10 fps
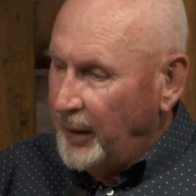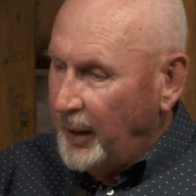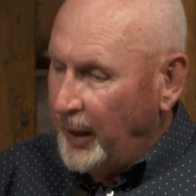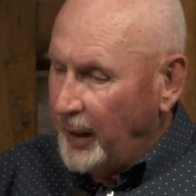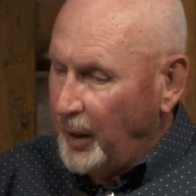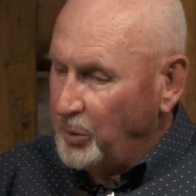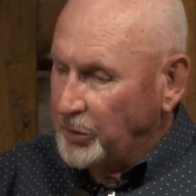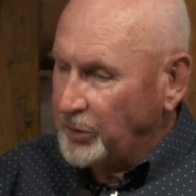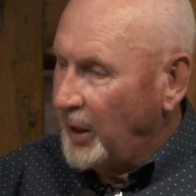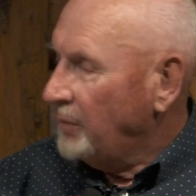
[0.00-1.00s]
And I
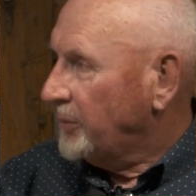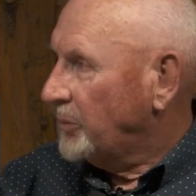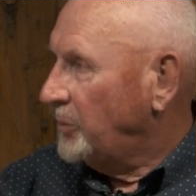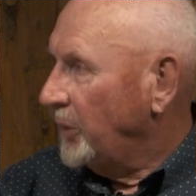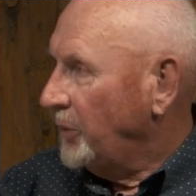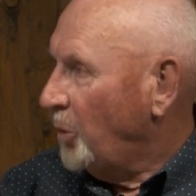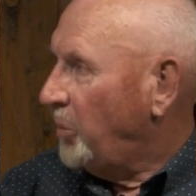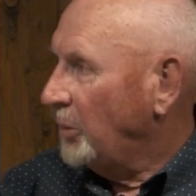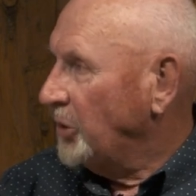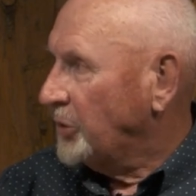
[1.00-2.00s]
was left with no
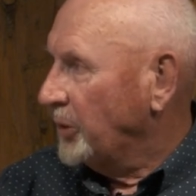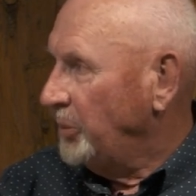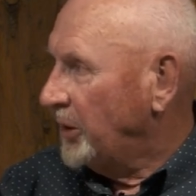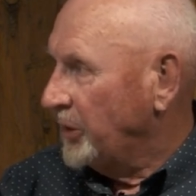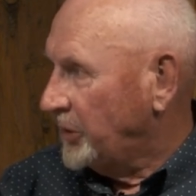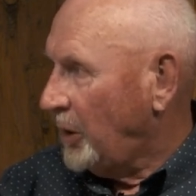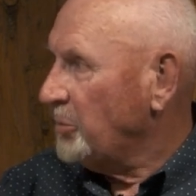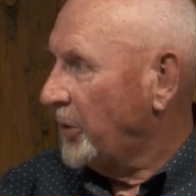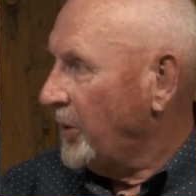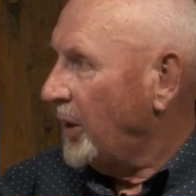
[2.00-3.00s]
publisher because
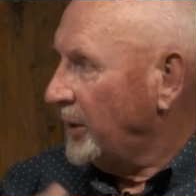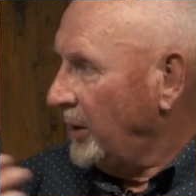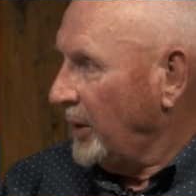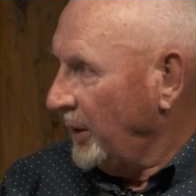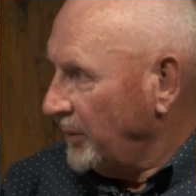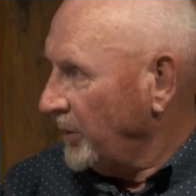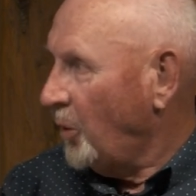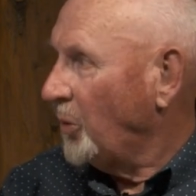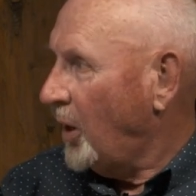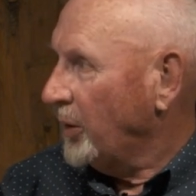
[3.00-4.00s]
Summerthought had no
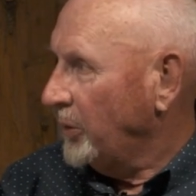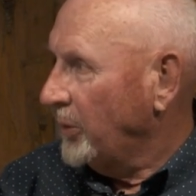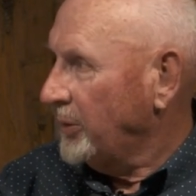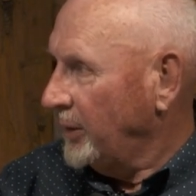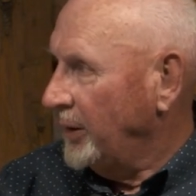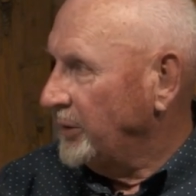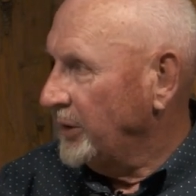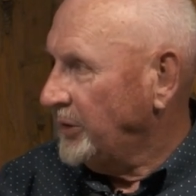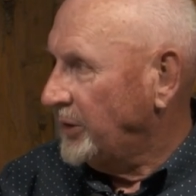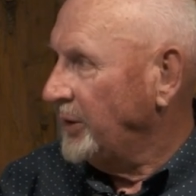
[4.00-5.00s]
longer
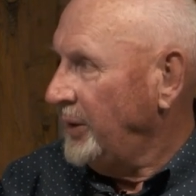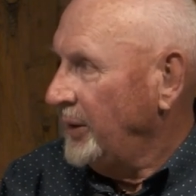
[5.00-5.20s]
existed.